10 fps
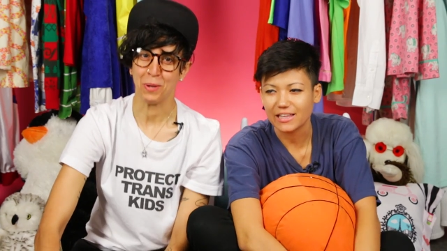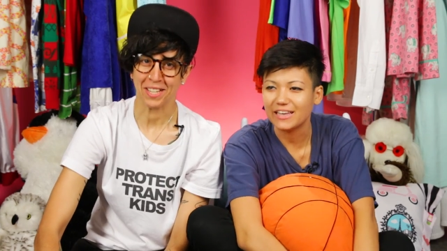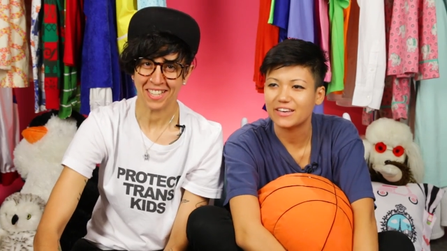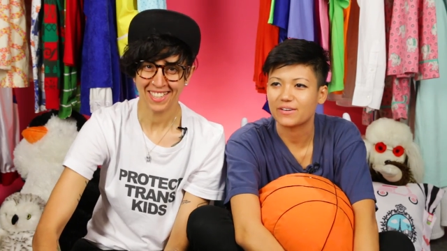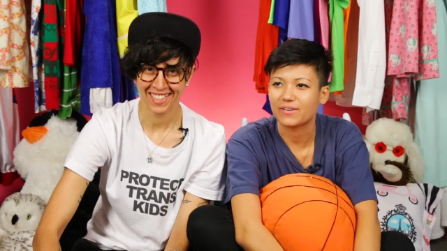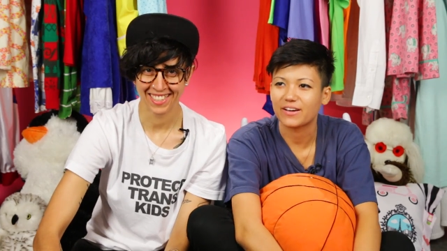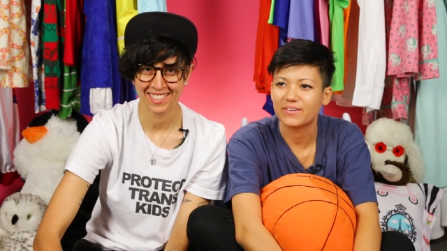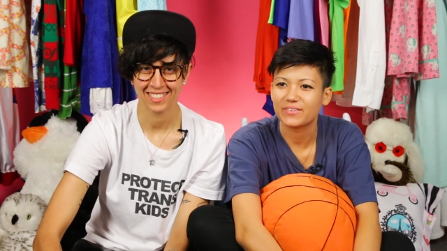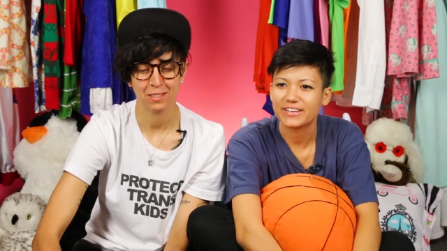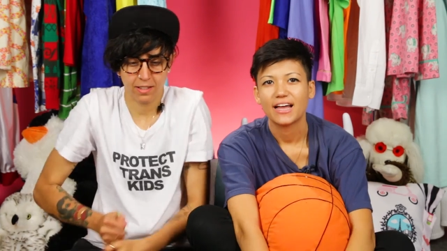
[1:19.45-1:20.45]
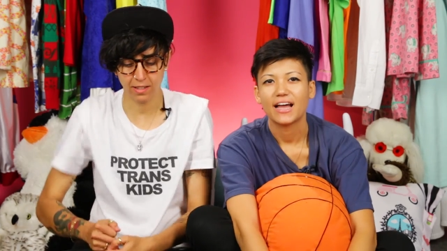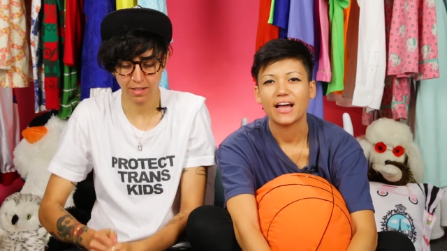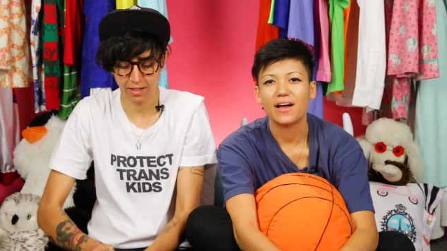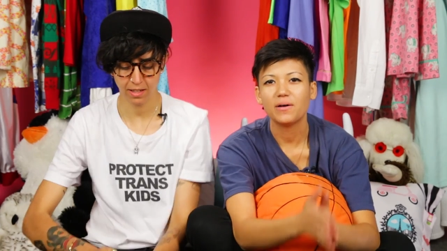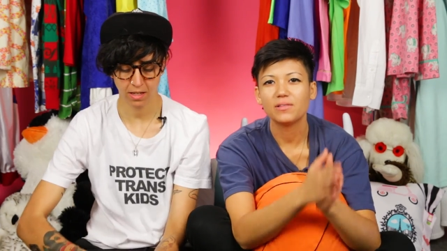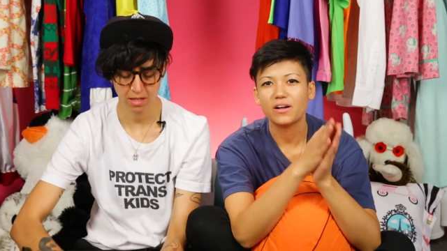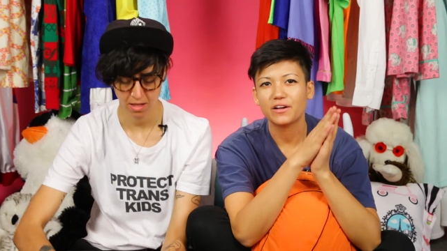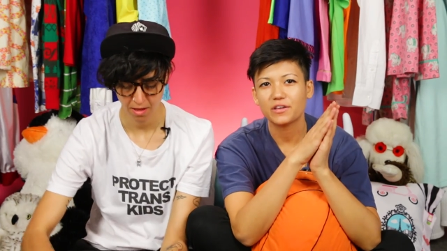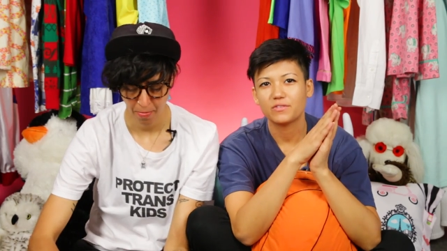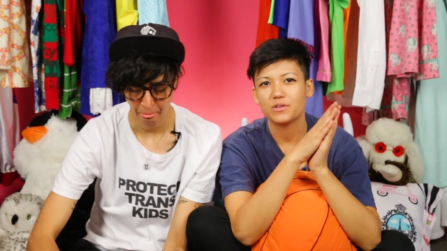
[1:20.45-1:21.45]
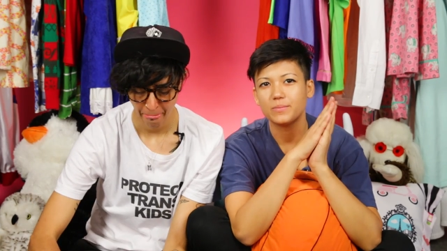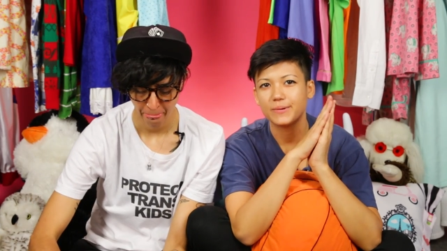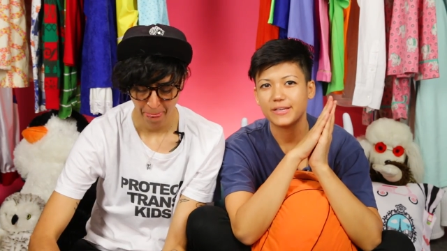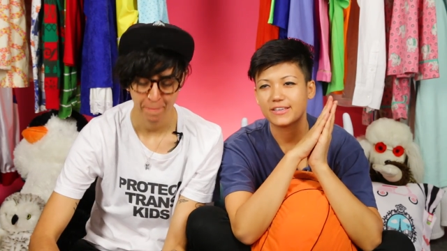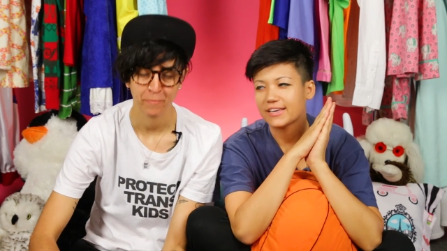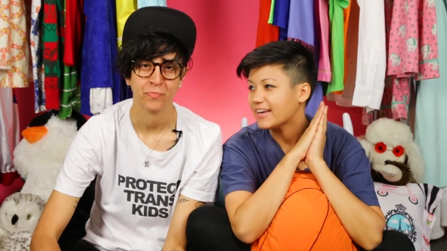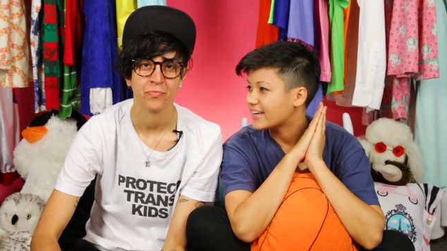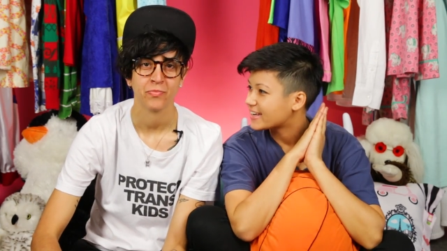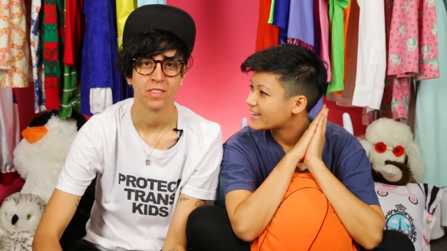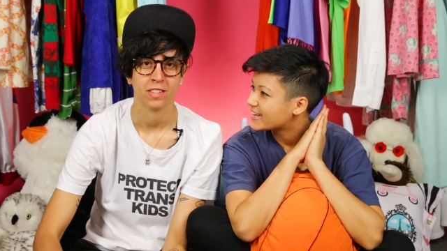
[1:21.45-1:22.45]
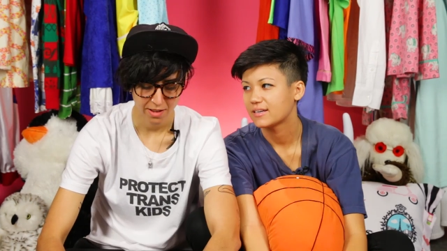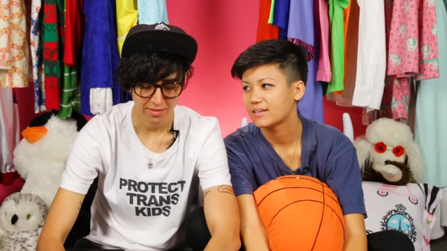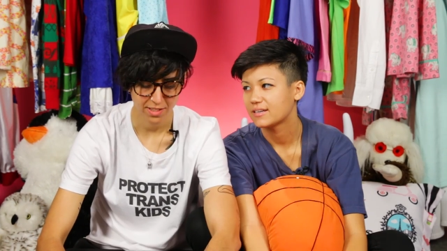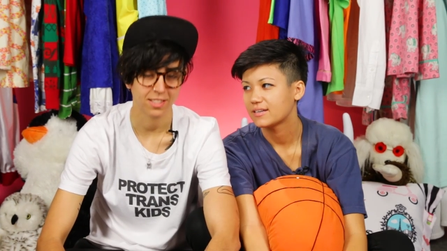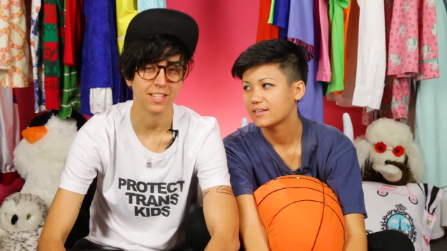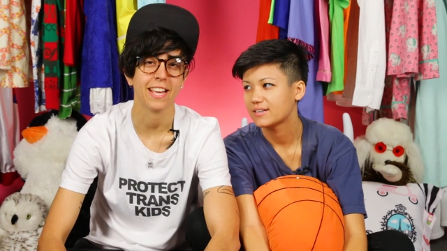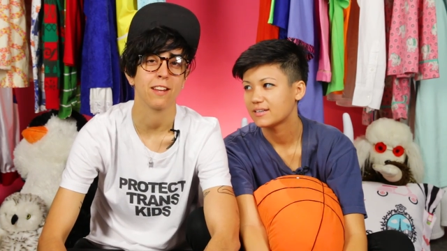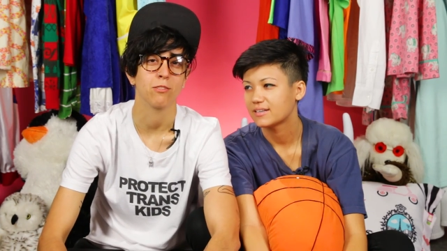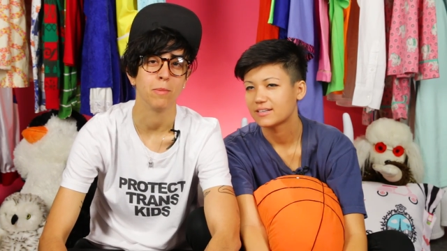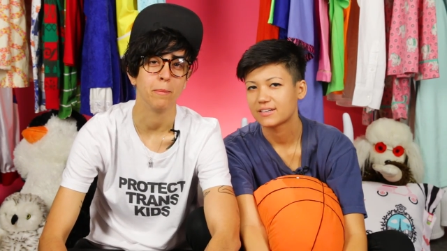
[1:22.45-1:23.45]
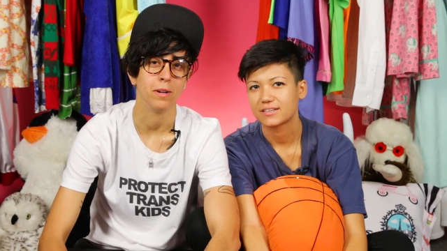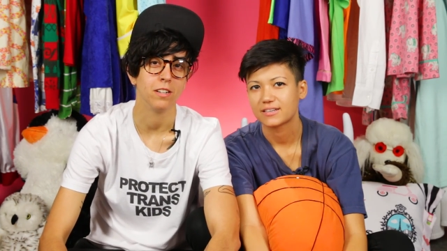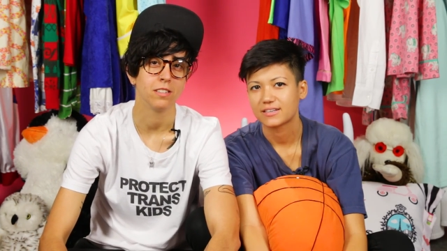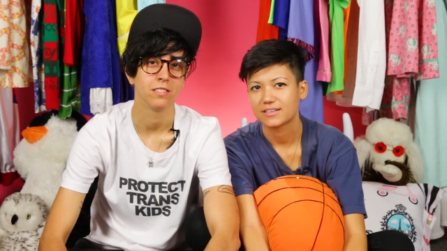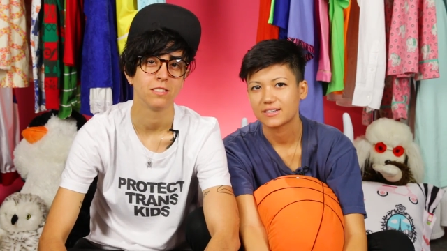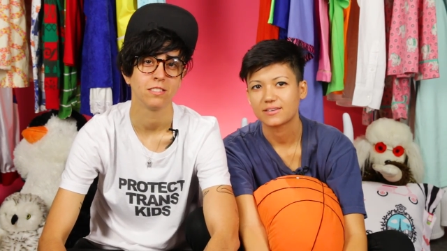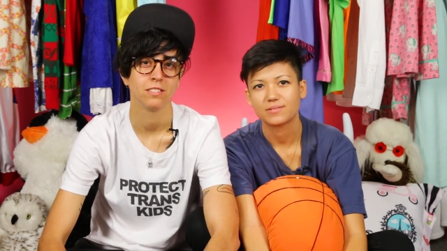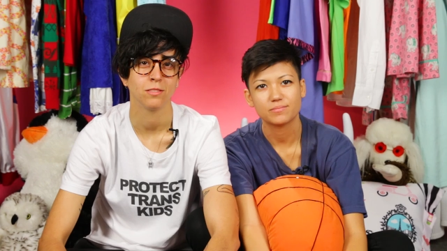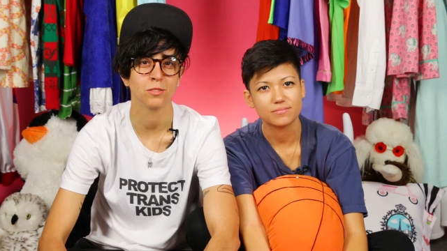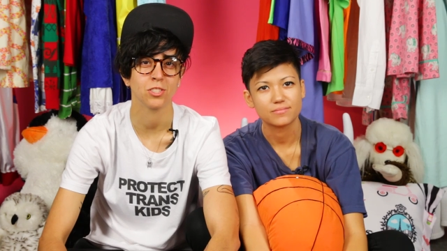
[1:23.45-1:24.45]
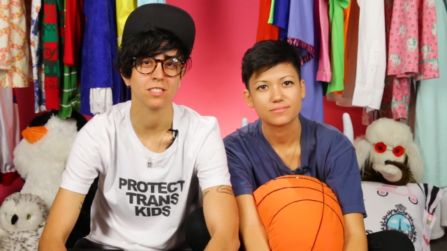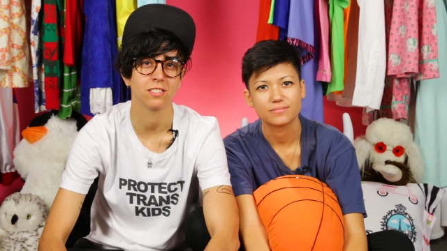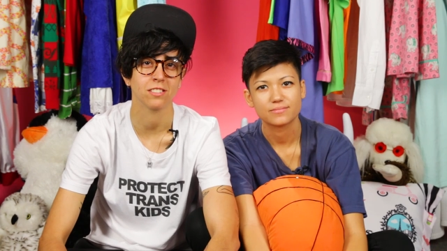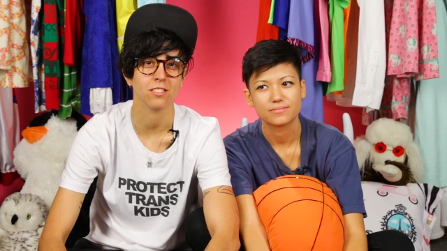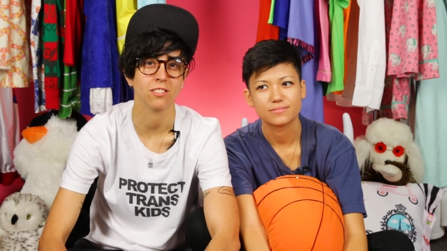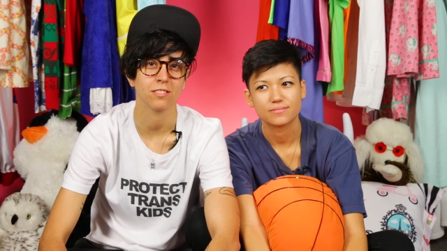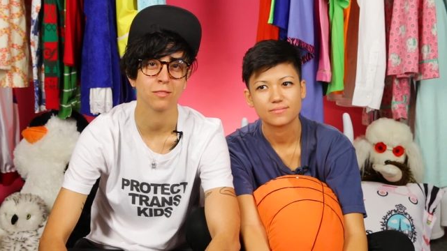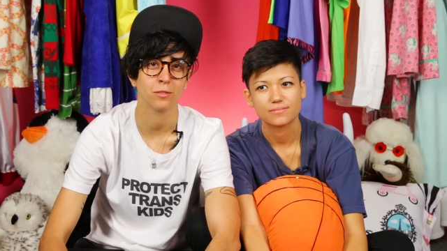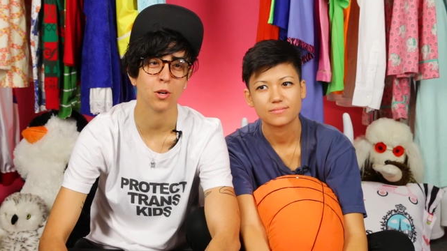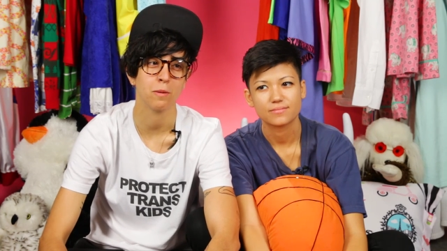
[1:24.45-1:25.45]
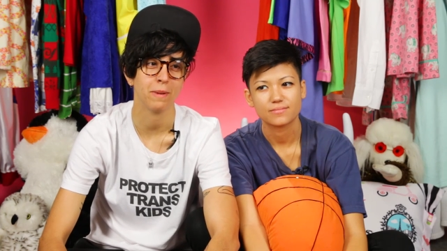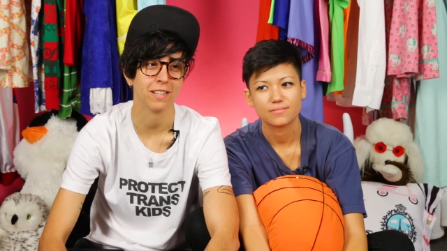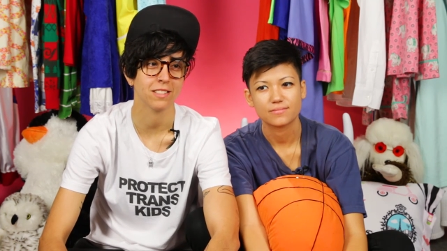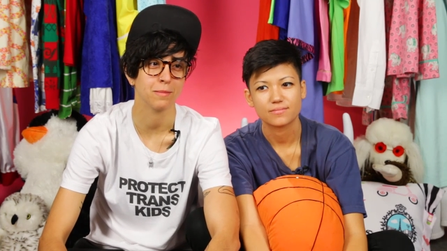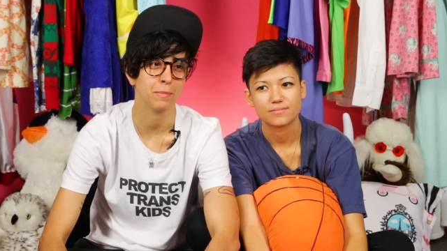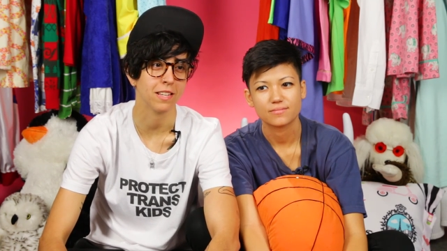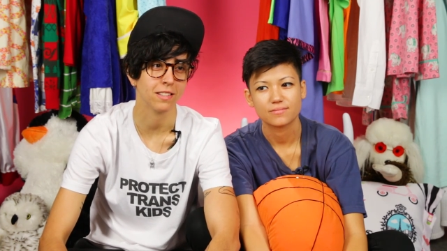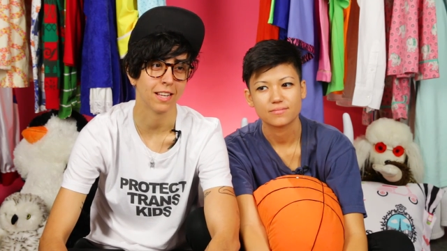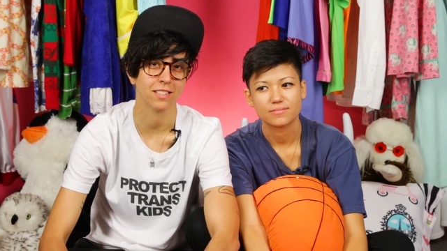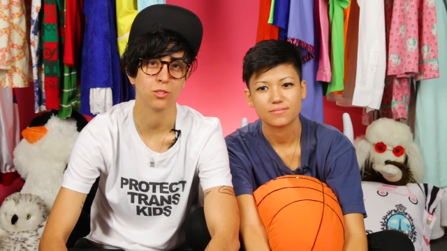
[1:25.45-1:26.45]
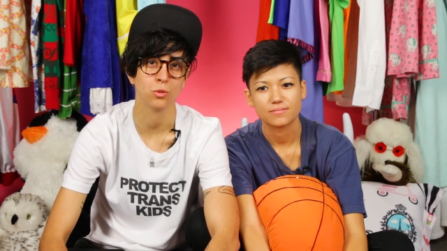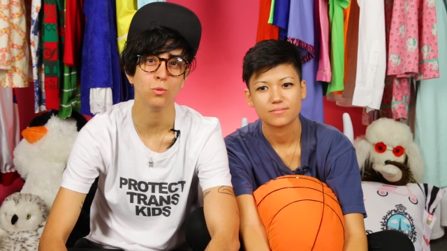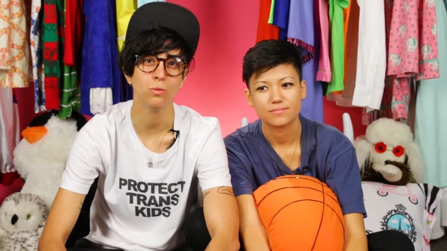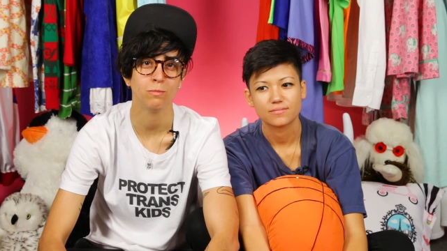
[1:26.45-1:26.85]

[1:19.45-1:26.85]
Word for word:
Speaker 1: lightning round. How long have you been gay? Ever since I can remember mm. which is, you know, going back to being like two,